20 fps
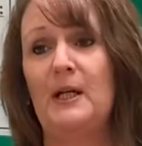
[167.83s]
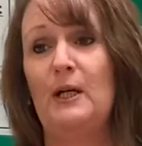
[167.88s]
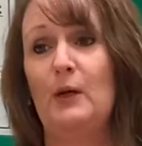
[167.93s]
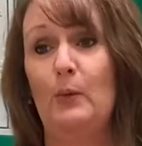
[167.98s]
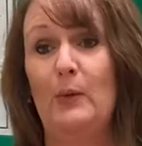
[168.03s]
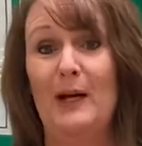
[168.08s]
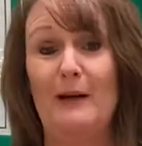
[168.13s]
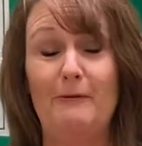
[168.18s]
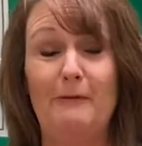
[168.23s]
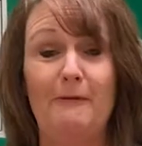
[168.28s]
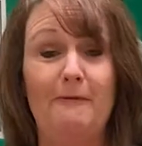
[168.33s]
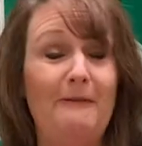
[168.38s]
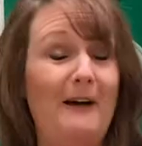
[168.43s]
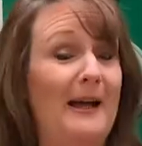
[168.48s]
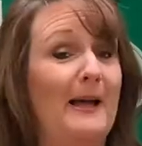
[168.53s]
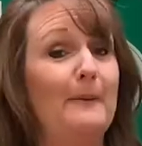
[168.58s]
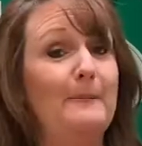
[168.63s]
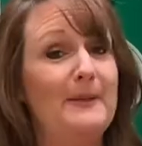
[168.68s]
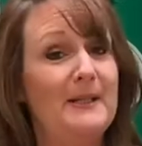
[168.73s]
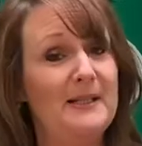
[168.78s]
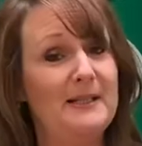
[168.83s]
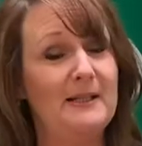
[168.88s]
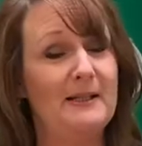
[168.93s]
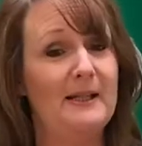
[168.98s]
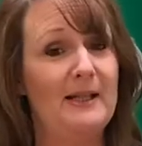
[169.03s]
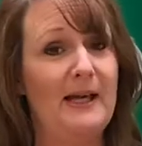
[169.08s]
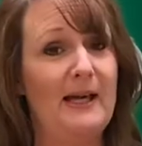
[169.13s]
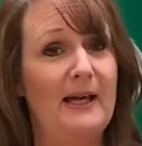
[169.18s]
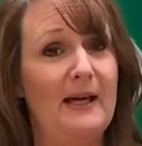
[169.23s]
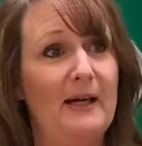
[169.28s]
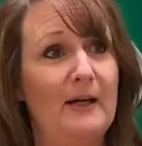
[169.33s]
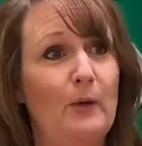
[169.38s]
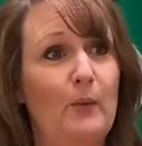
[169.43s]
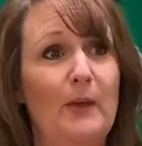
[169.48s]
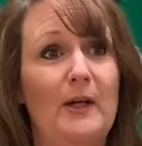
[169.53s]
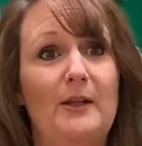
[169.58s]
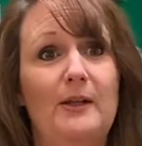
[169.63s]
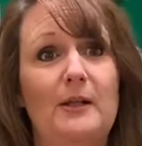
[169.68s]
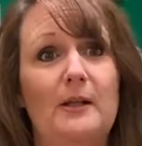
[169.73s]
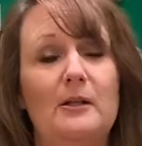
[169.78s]
We have a fire pit in there
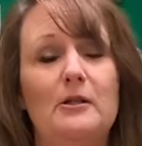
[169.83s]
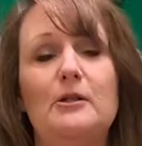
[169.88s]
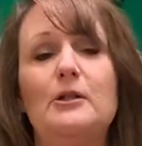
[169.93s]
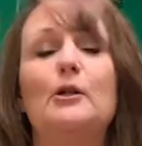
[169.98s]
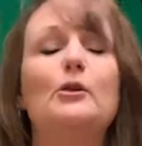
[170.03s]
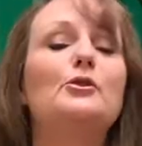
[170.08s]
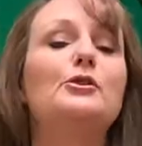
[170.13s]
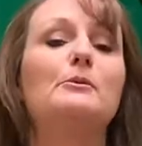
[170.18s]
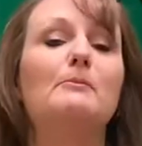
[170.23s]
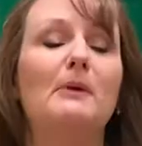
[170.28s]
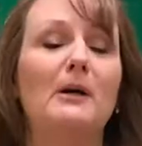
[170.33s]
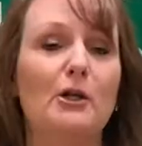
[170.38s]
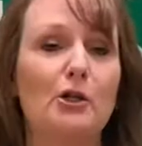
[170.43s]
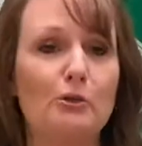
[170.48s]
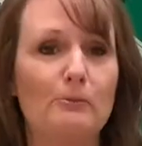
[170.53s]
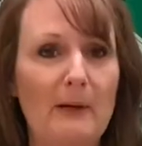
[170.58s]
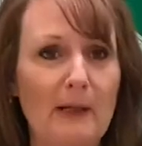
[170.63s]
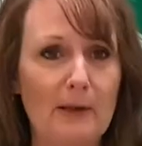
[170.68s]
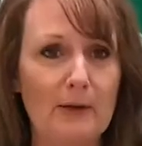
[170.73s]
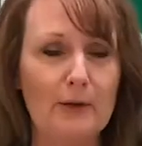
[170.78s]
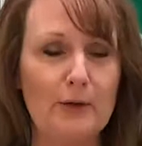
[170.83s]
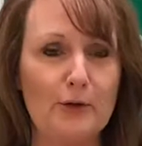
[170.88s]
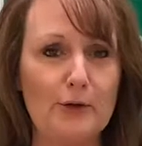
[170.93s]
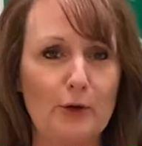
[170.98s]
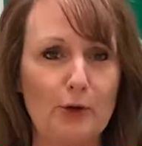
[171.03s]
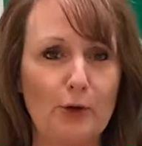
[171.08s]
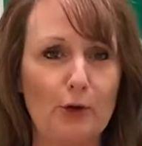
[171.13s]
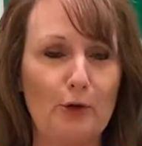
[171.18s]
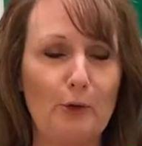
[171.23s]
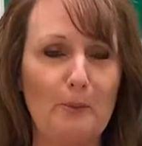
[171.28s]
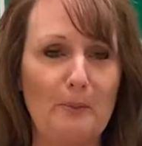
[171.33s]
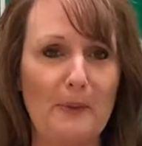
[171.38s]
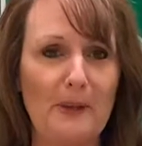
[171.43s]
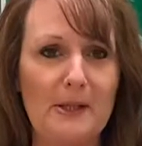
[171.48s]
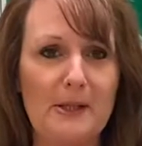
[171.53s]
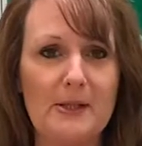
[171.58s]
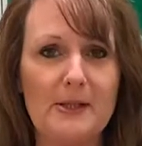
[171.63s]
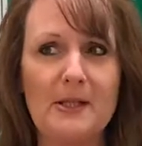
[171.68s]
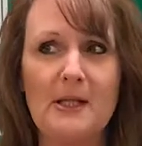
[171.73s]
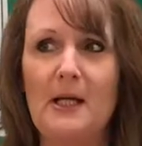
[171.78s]
where they can toast marshmallows or
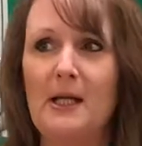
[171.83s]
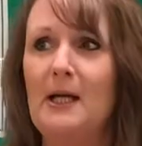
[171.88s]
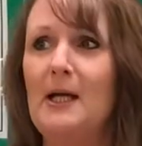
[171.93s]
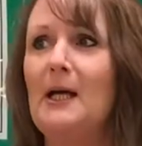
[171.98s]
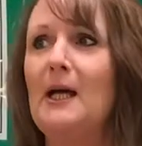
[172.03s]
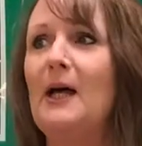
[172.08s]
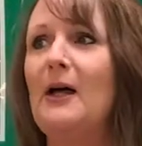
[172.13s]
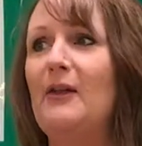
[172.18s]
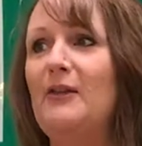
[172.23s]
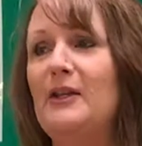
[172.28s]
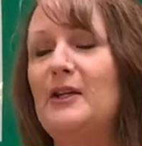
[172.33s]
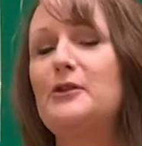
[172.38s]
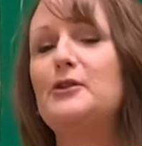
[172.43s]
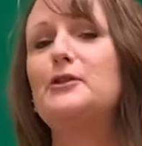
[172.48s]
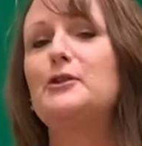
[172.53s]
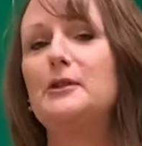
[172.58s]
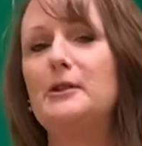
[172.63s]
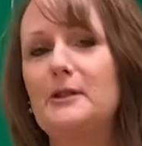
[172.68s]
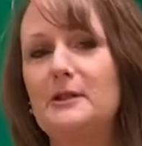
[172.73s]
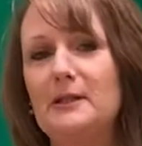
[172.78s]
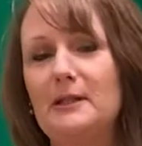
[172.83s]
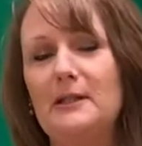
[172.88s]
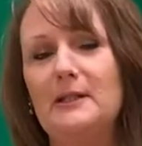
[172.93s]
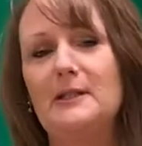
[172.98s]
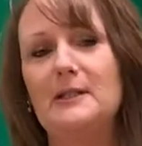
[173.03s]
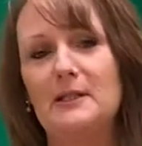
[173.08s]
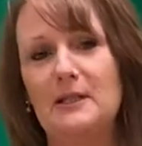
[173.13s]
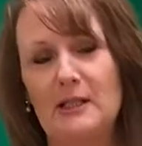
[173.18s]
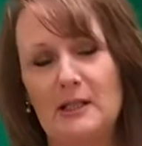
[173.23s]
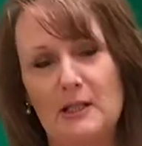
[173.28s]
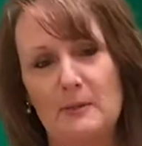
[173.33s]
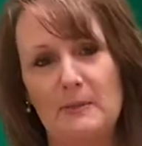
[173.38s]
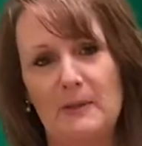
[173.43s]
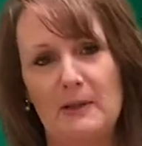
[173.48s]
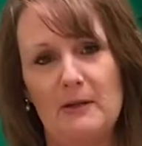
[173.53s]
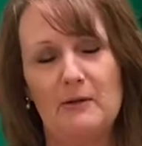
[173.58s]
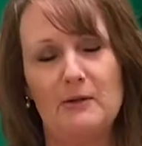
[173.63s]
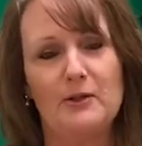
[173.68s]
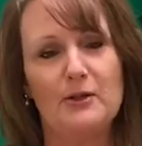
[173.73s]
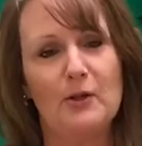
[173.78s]
crumpets, and that certainly is an
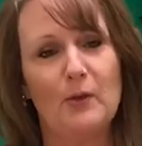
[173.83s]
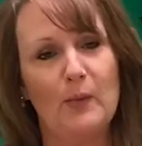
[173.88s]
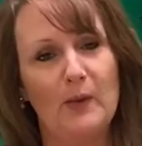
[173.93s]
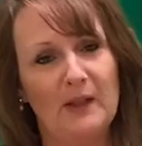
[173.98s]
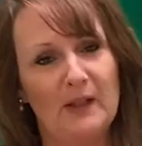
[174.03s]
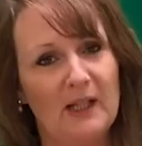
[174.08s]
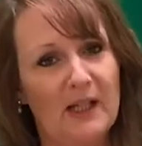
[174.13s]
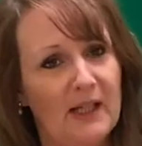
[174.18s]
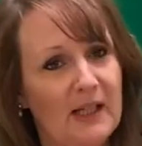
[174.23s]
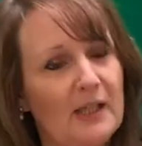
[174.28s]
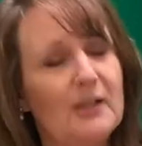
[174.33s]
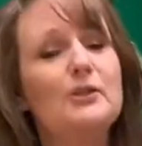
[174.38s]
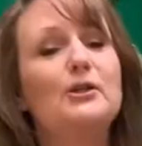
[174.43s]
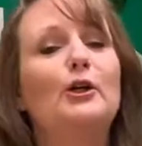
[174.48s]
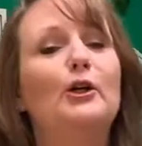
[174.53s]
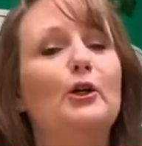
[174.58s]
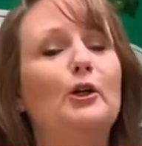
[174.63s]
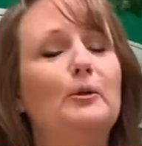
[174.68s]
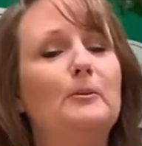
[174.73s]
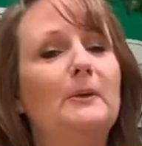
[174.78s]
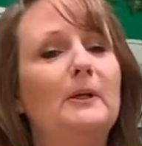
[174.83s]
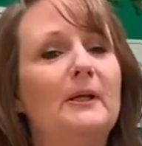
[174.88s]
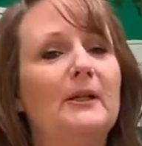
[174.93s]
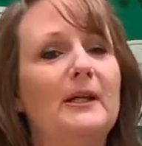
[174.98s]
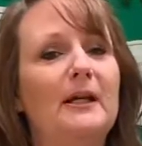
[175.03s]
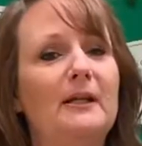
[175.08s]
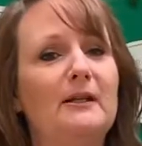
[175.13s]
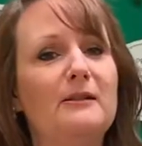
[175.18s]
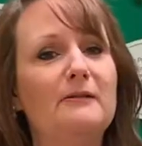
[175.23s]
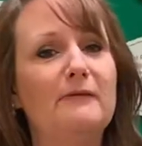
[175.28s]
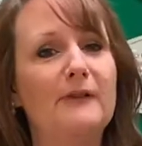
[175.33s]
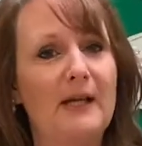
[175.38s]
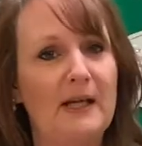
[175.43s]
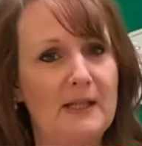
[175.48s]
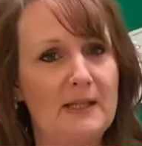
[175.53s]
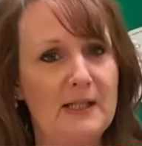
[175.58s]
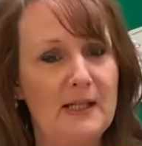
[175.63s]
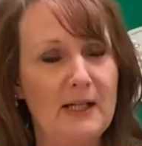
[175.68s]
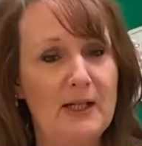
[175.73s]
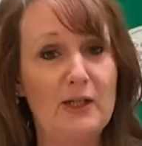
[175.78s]
experience that when they get home at the end of that
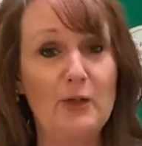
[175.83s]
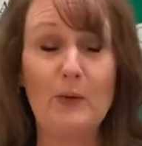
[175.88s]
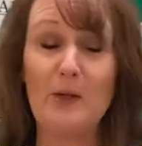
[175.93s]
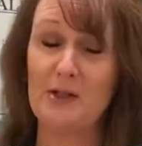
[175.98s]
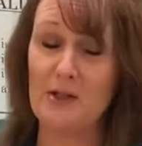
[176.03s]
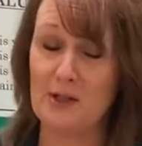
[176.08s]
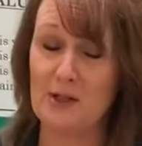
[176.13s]
day and you ask them